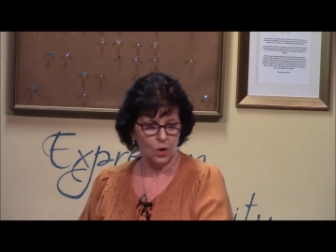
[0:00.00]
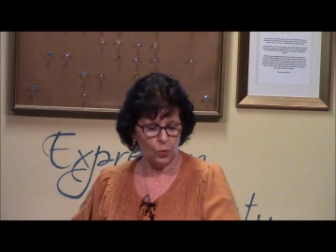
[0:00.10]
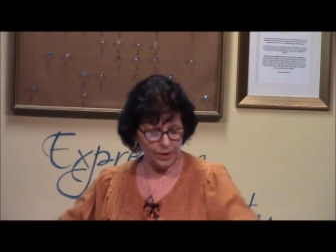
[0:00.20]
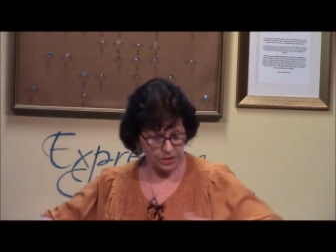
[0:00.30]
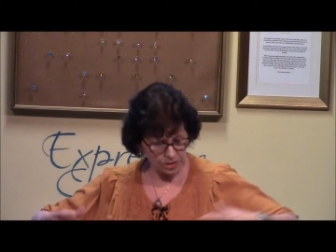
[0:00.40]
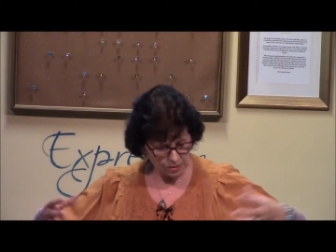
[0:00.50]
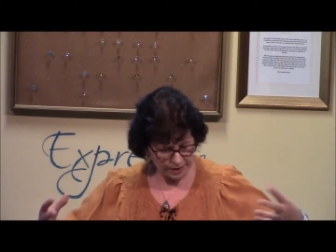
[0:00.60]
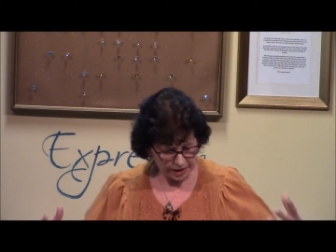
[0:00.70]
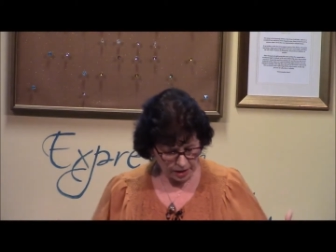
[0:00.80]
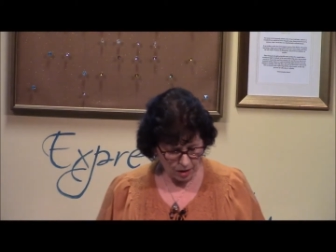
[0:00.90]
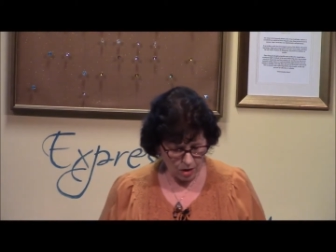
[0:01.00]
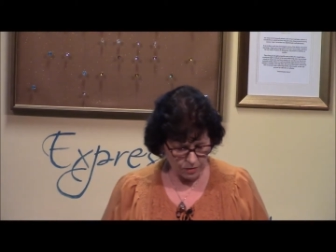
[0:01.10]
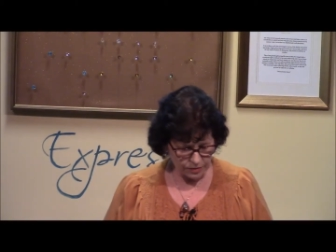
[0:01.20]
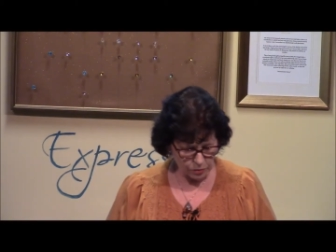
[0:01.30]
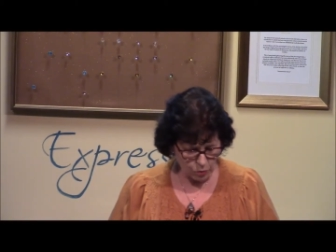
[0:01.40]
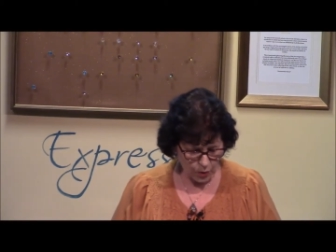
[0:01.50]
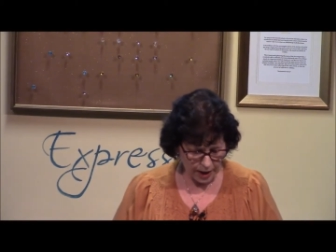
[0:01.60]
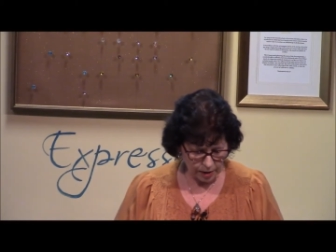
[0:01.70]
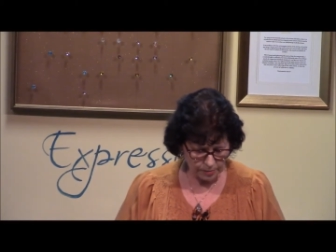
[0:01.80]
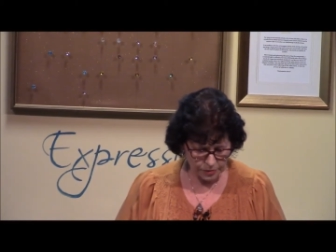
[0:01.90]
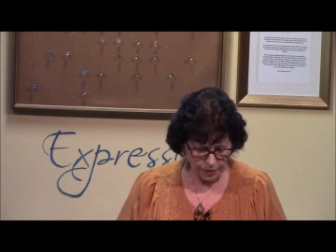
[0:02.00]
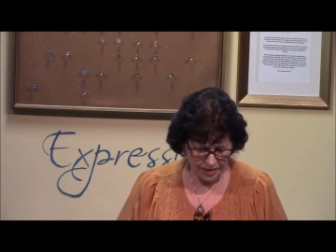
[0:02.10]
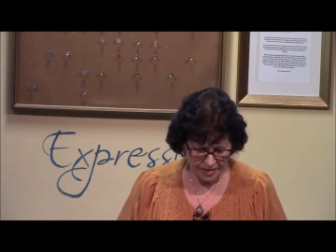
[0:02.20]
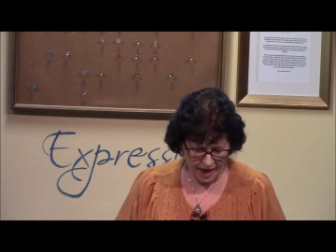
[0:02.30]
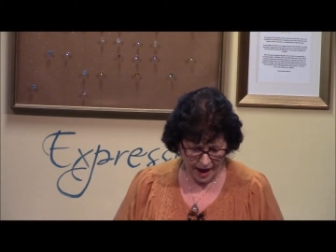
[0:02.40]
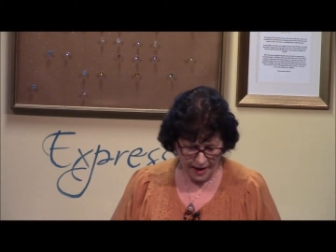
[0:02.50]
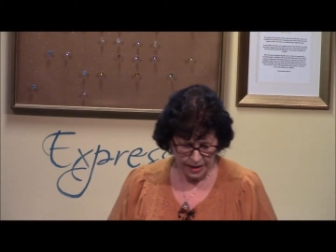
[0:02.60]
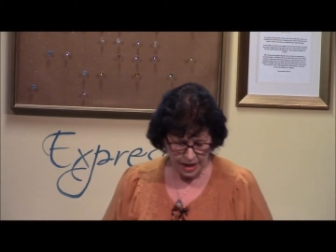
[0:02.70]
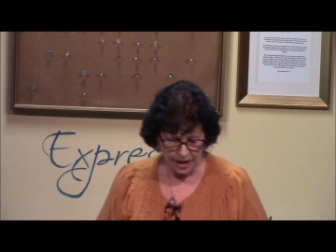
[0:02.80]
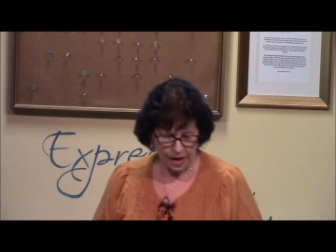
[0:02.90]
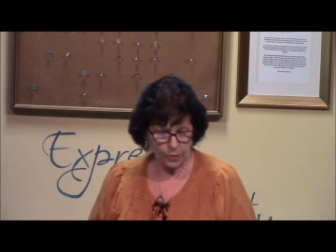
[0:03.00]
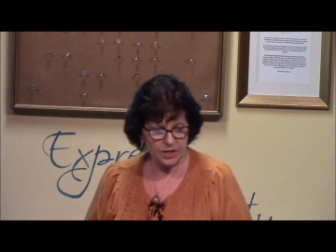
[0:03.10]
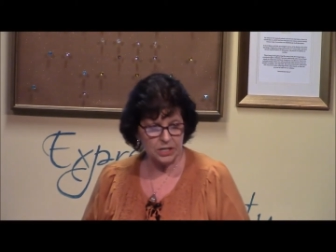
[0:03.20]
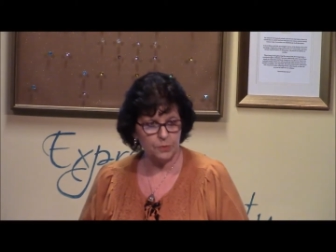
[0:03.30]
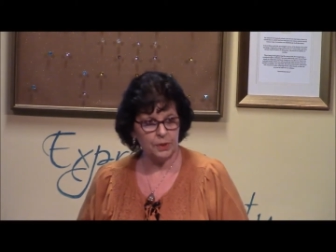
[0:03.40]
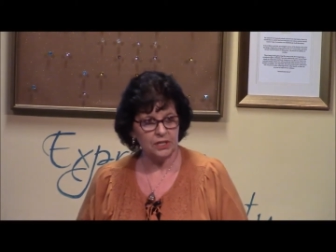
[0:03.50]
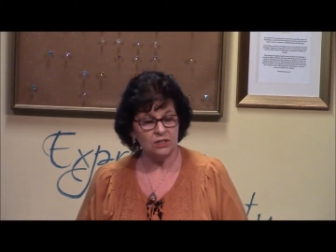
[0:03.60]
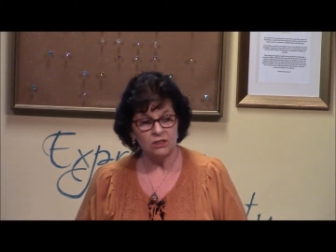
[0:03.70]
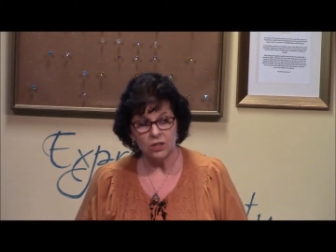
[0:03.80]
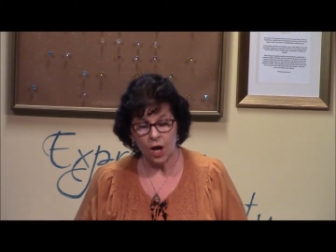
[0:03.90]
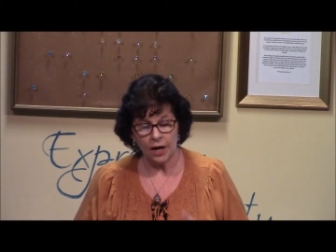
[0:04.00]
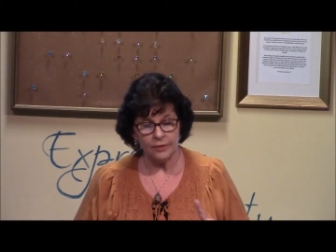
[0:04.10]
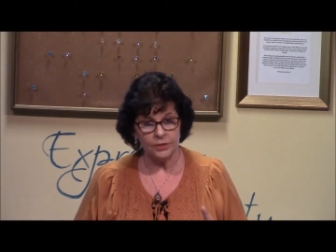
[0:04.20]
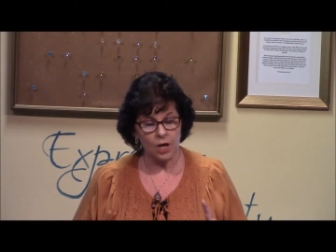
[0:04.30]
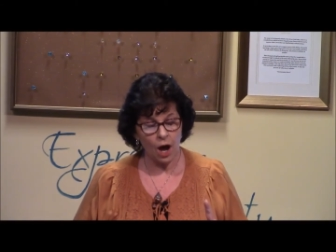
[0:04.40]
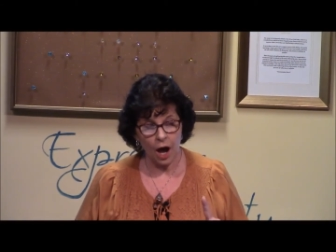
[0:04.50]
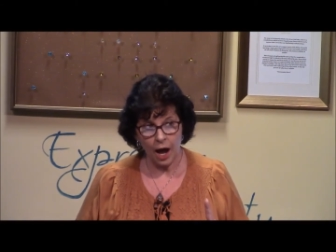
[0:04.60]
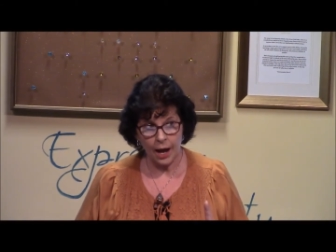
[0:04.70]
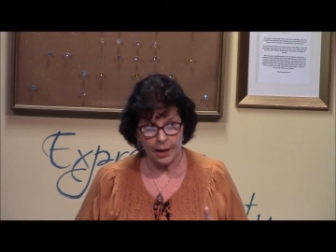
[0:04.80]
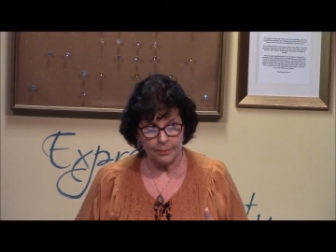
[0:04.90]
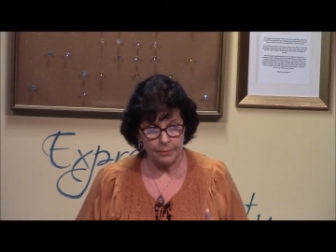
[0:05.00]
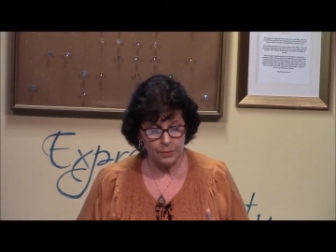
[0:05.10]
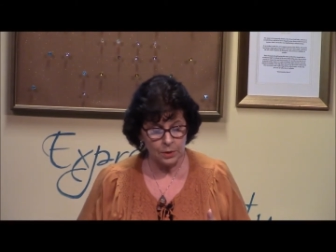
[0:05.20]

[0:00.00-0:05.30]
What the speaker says: We get overwhelmed with that. And we spend a lot of time